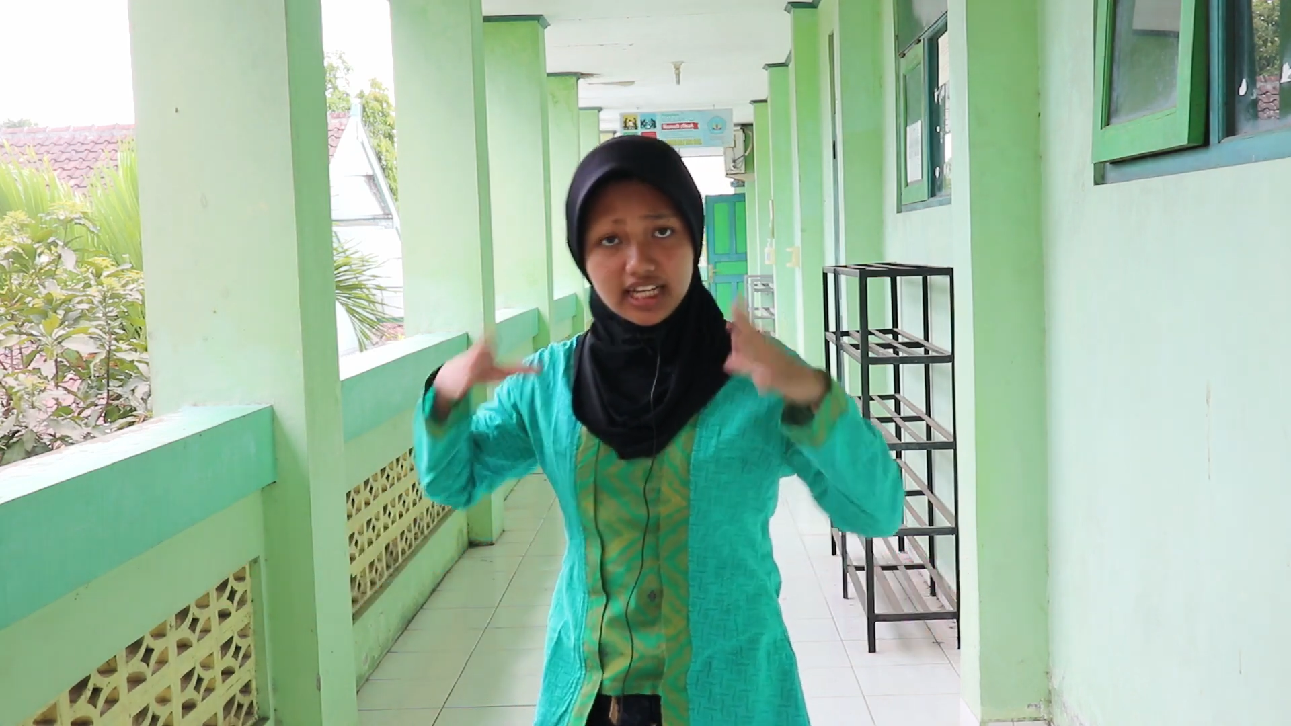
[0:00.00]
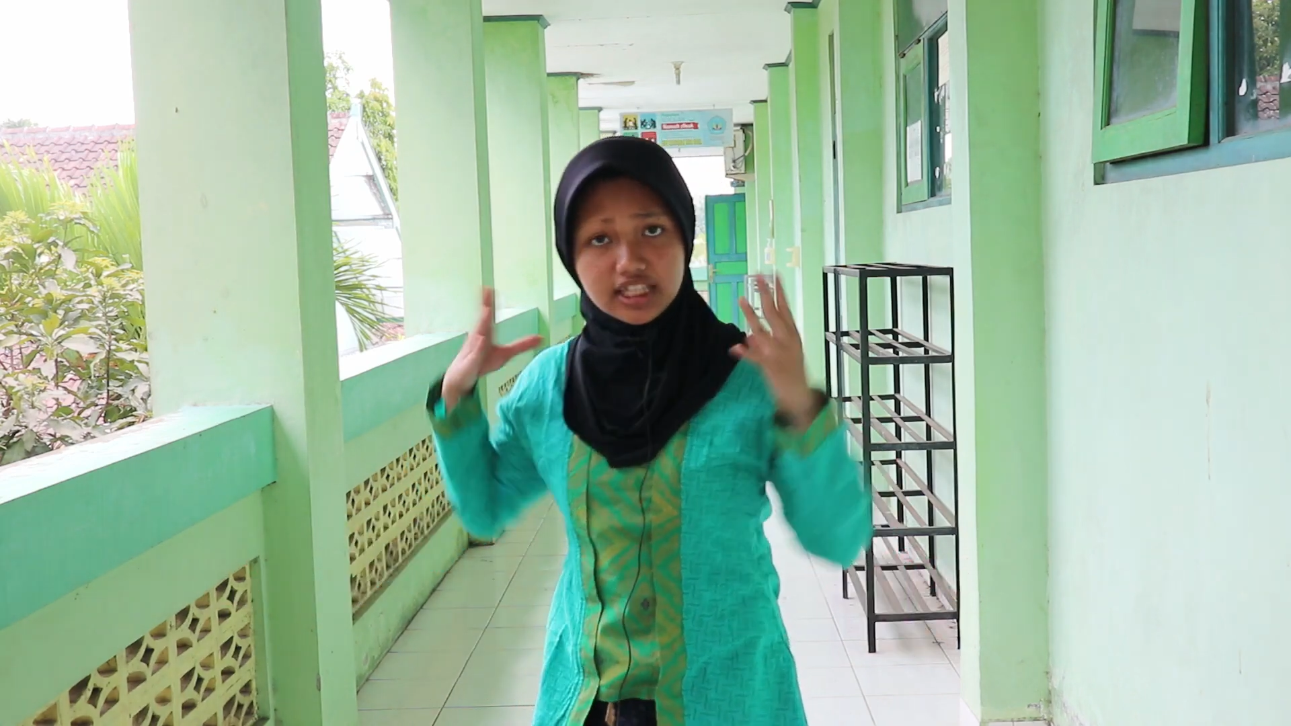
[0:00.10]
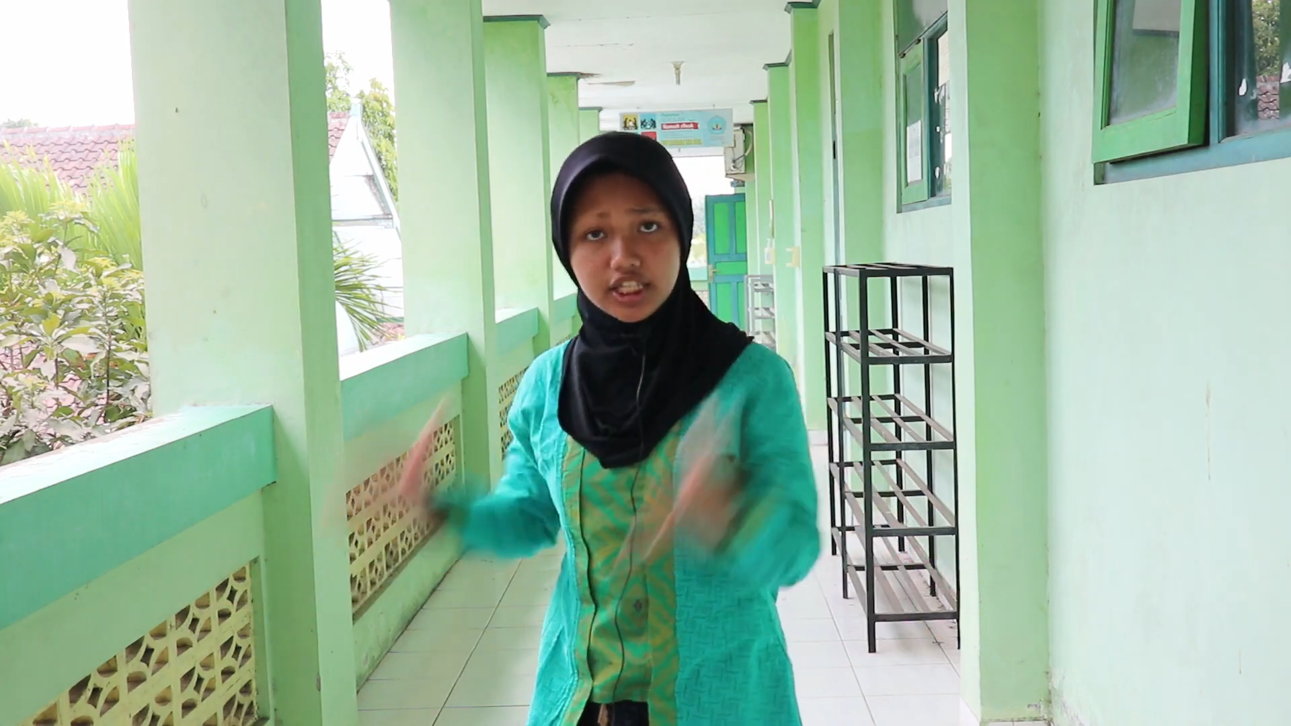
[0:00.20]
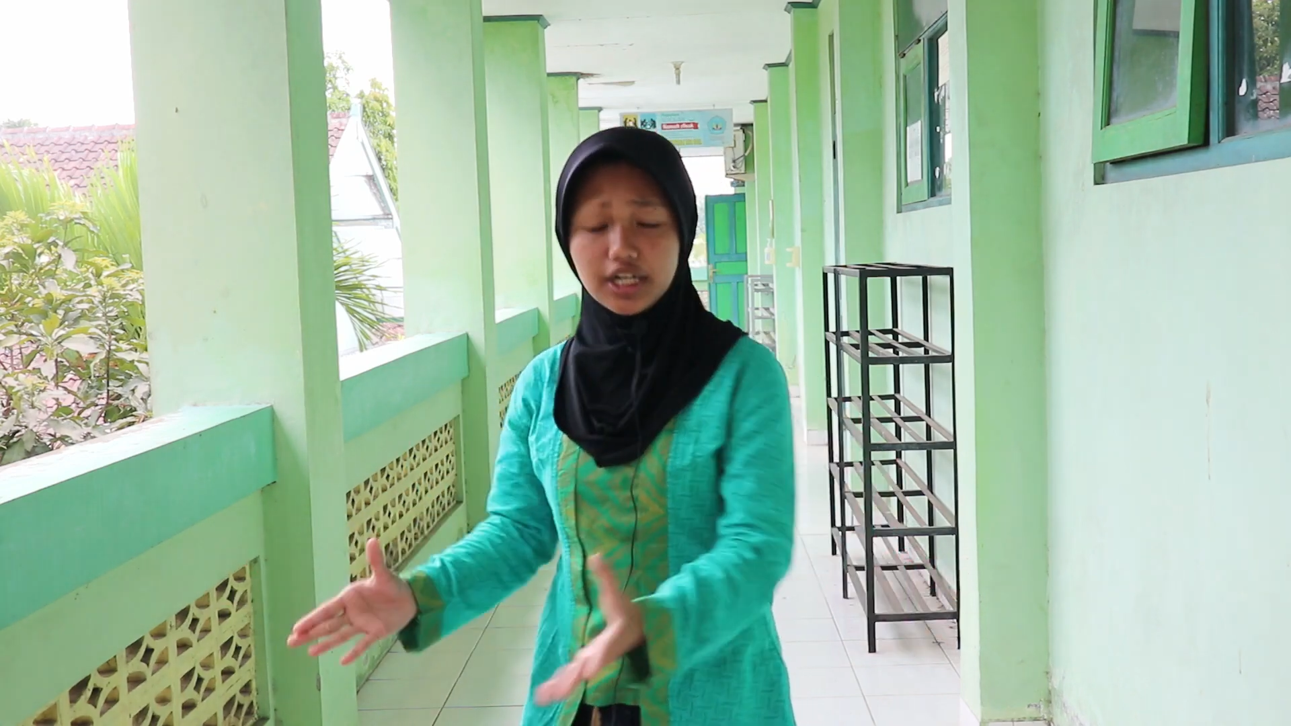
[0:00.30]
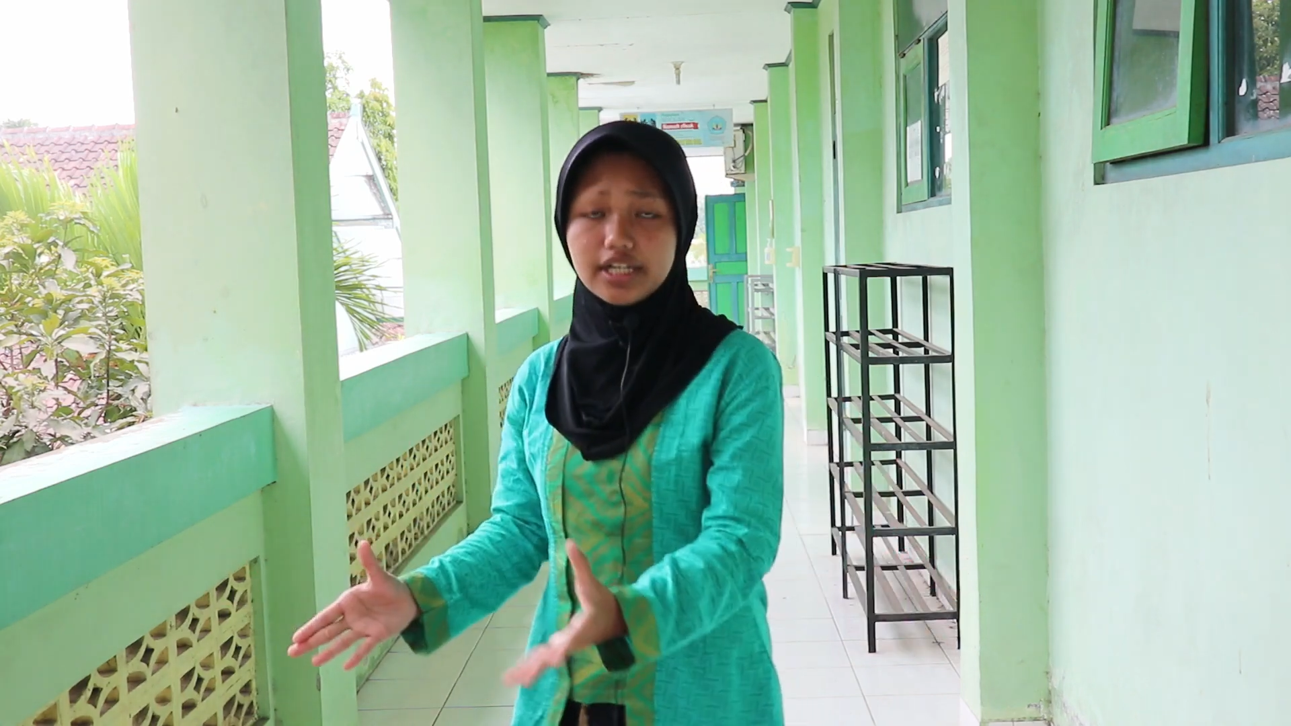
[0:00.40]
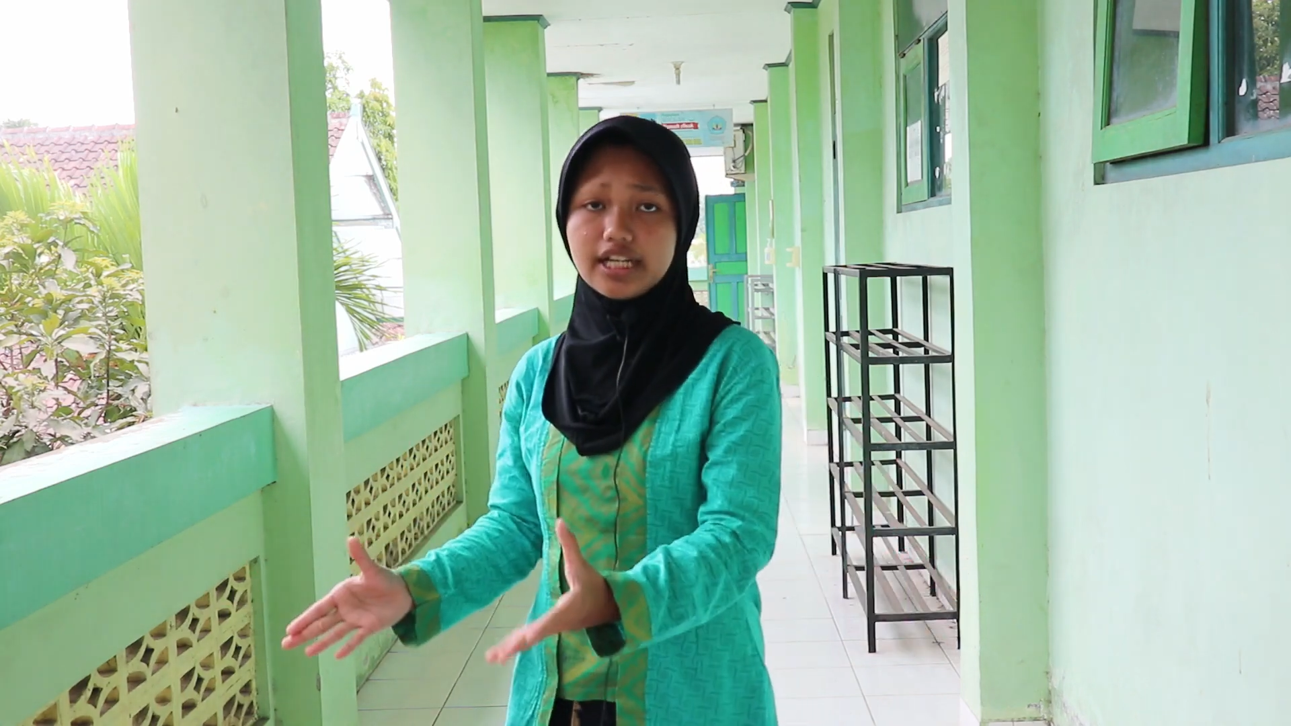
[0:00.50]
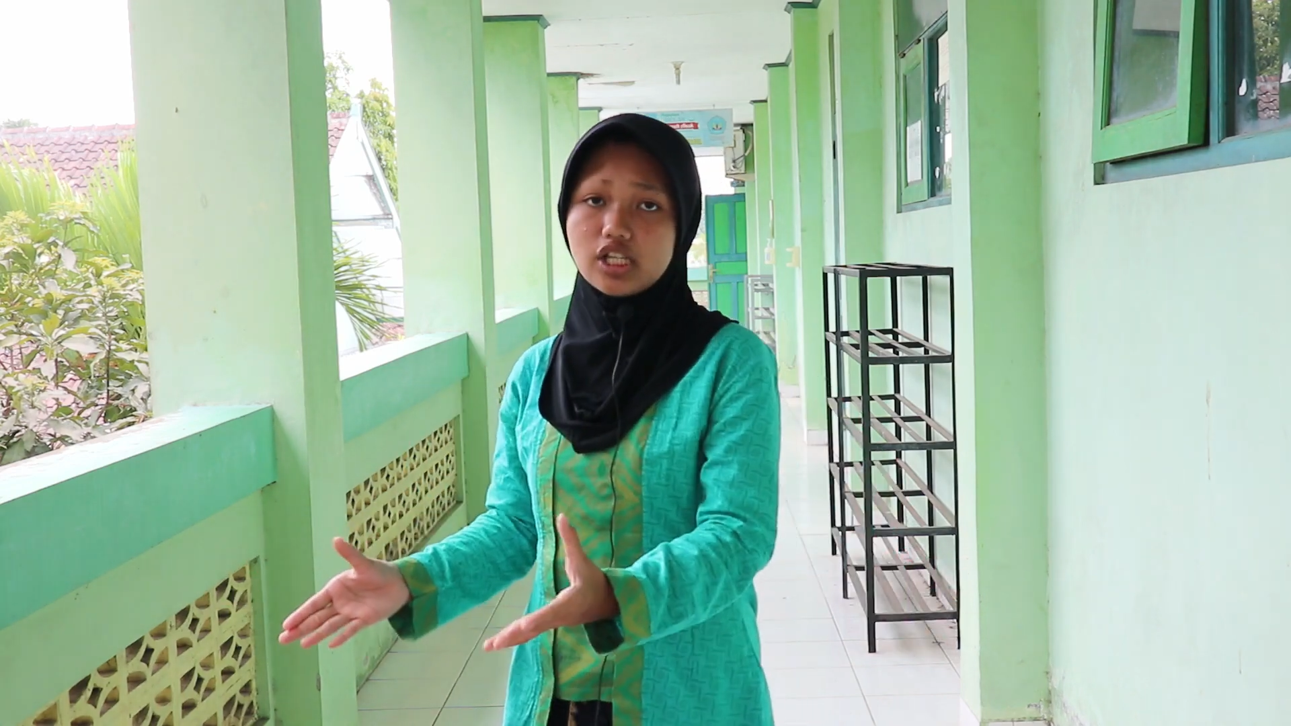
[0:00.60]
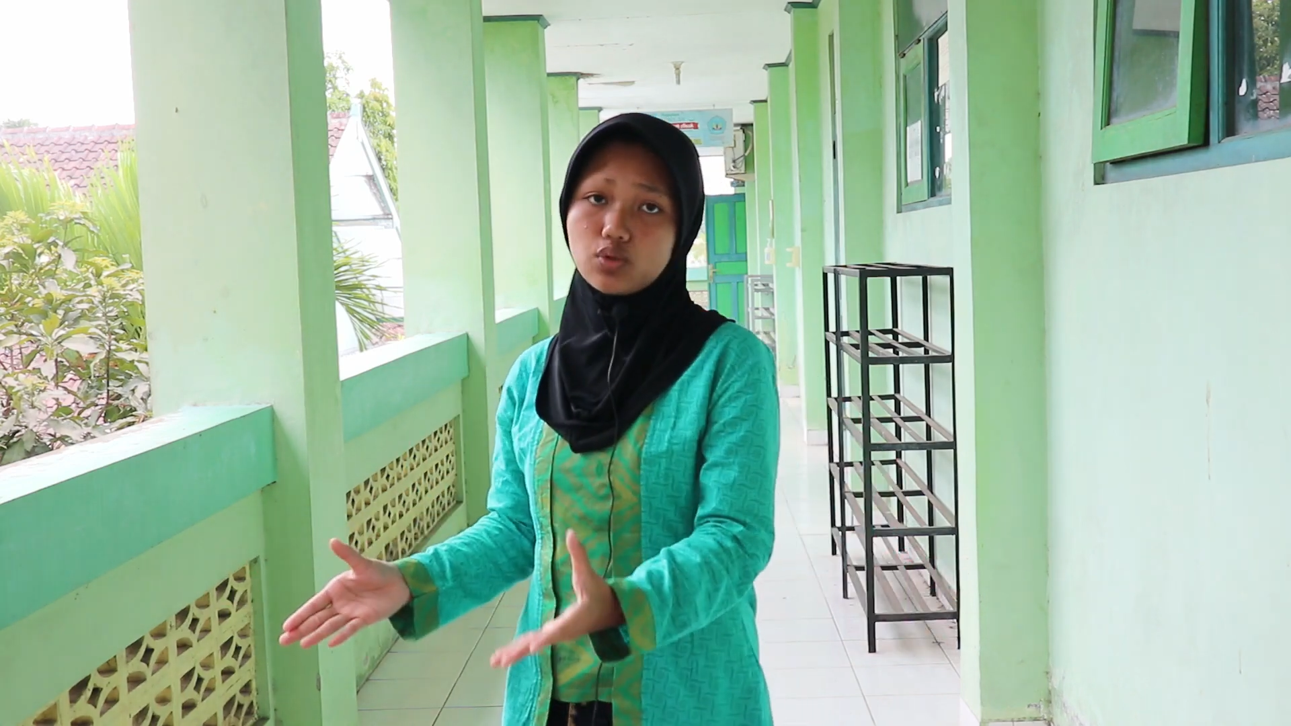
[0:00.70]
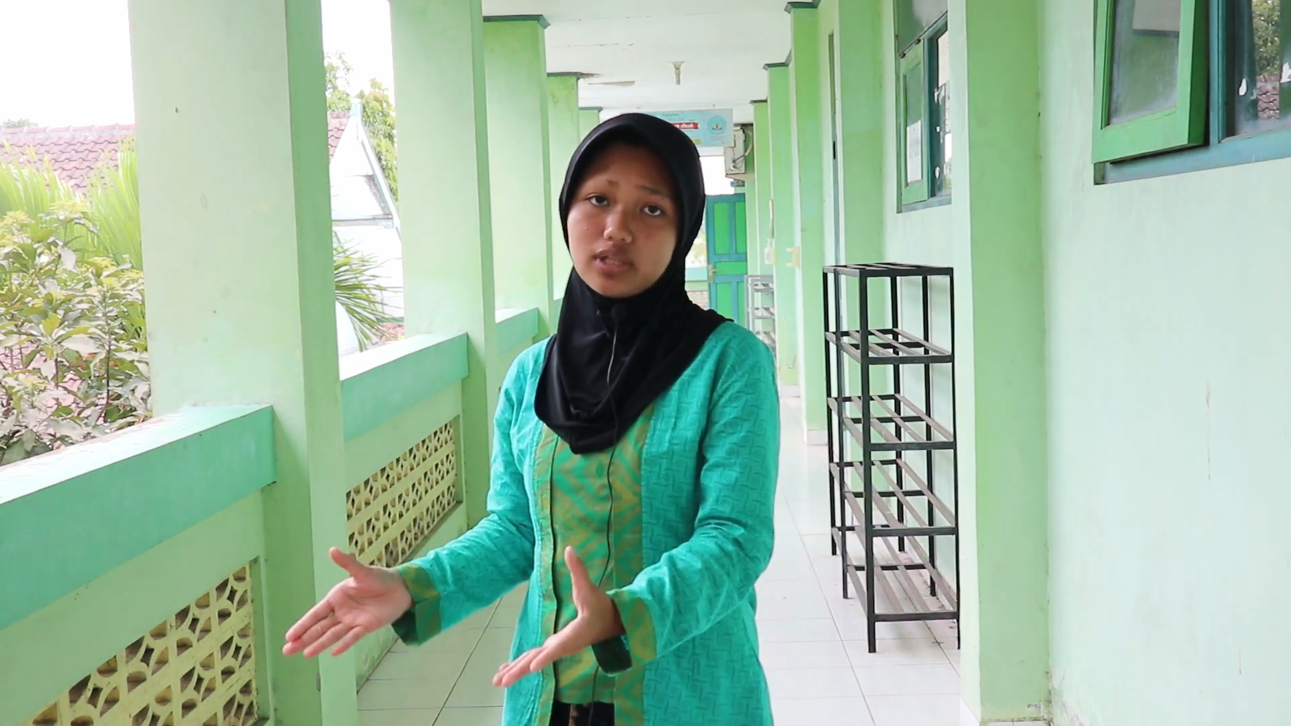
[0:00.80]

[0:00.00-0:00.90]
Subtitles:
and it turned